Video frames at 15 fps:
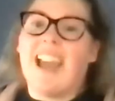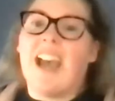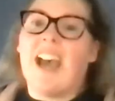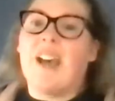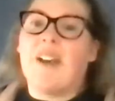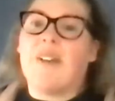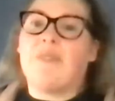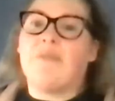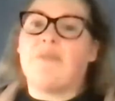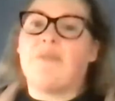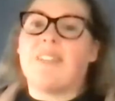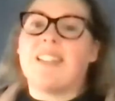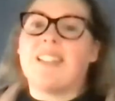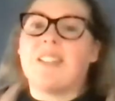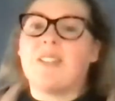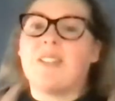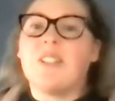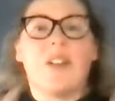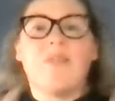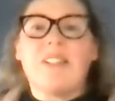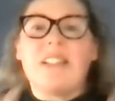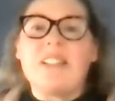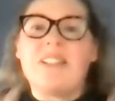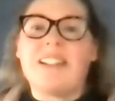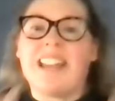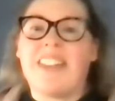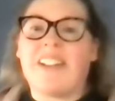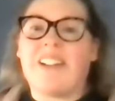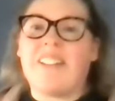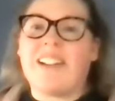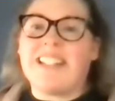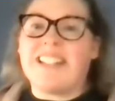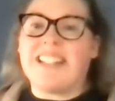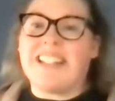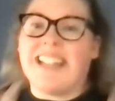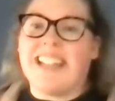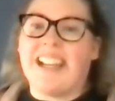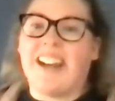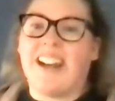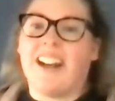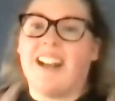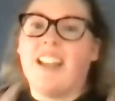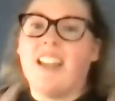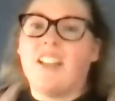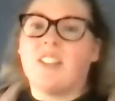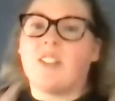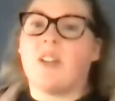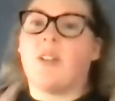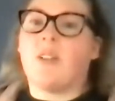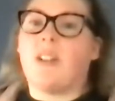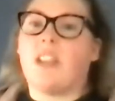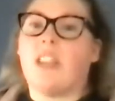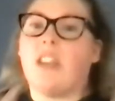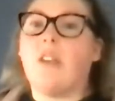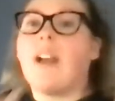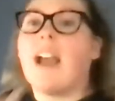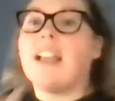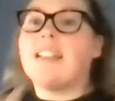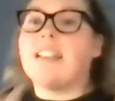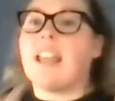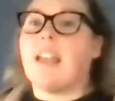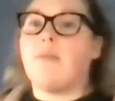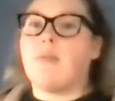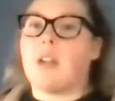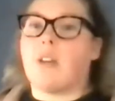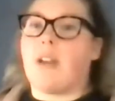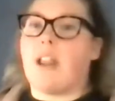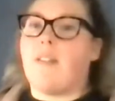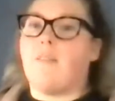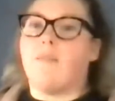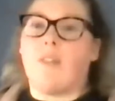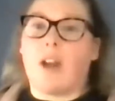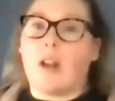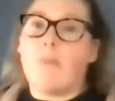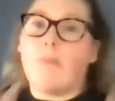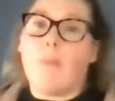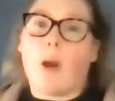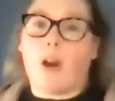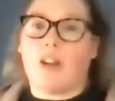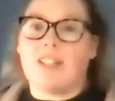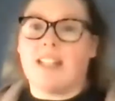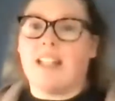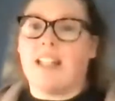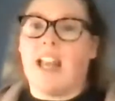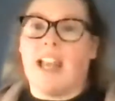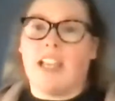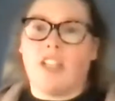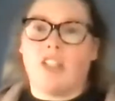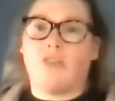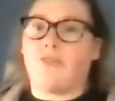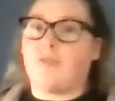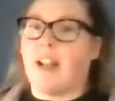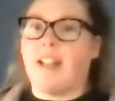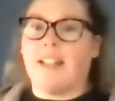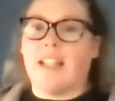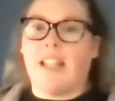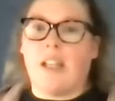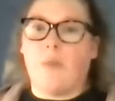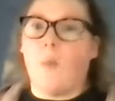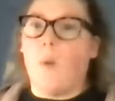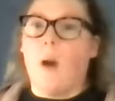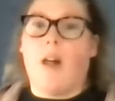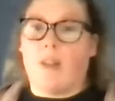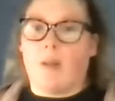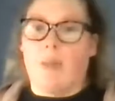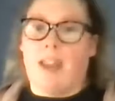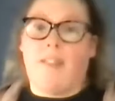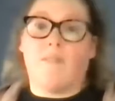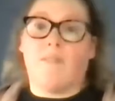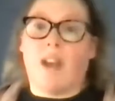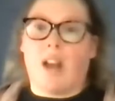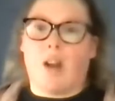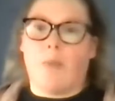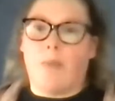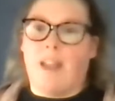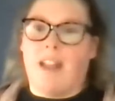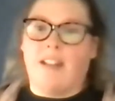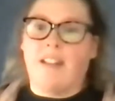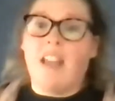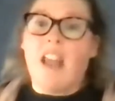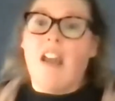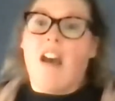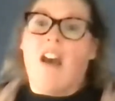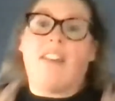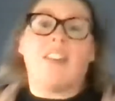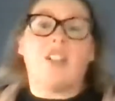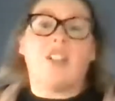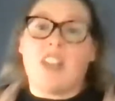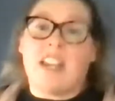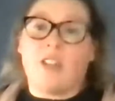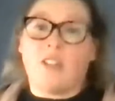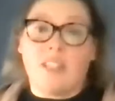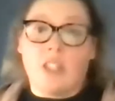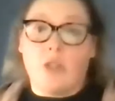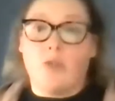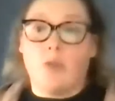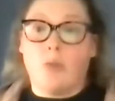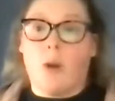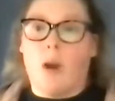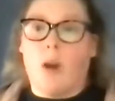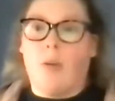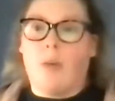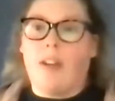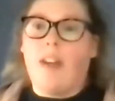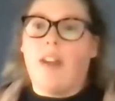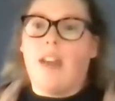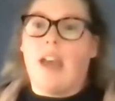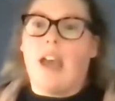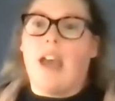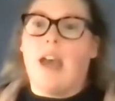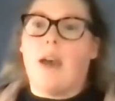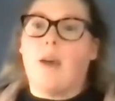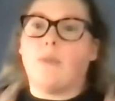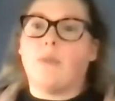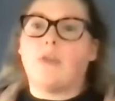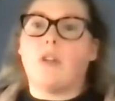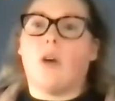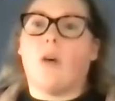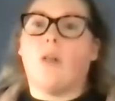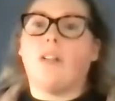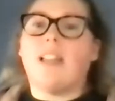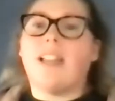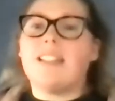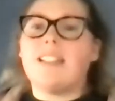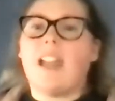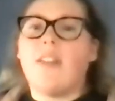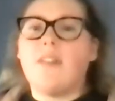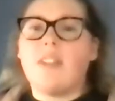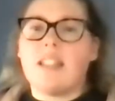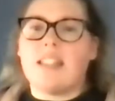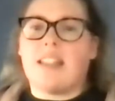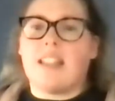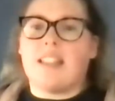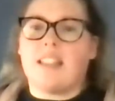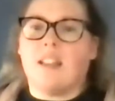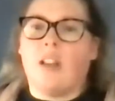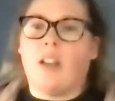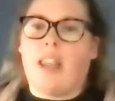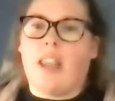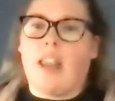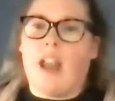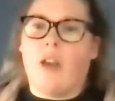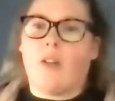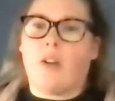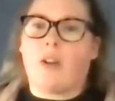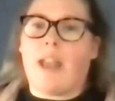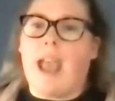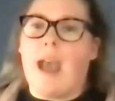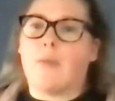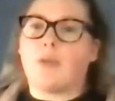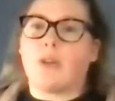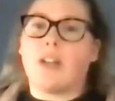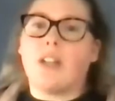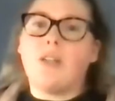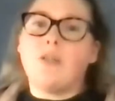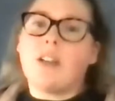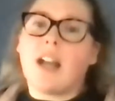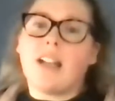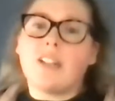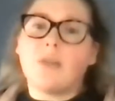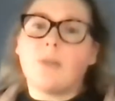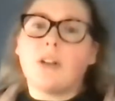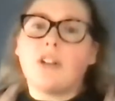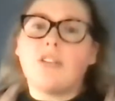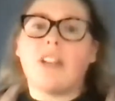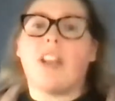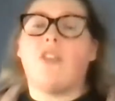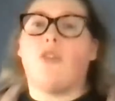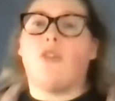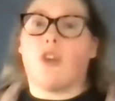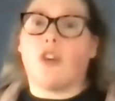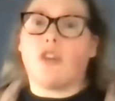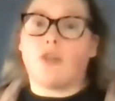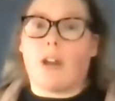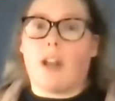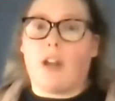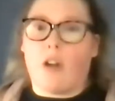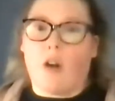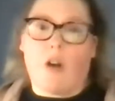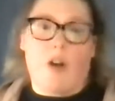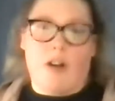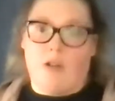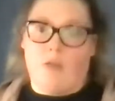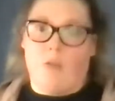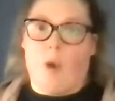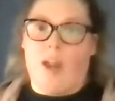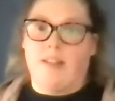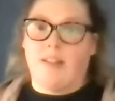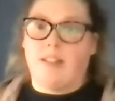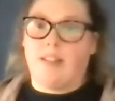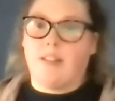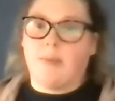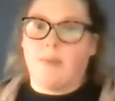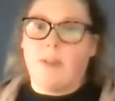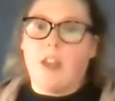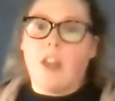um, so jump into another question here so you guys aim to create very personalized friendly and welcoming environment on the channels that you do own um, so let's dive into this and look at how you're capturing new customers and nurturing current ones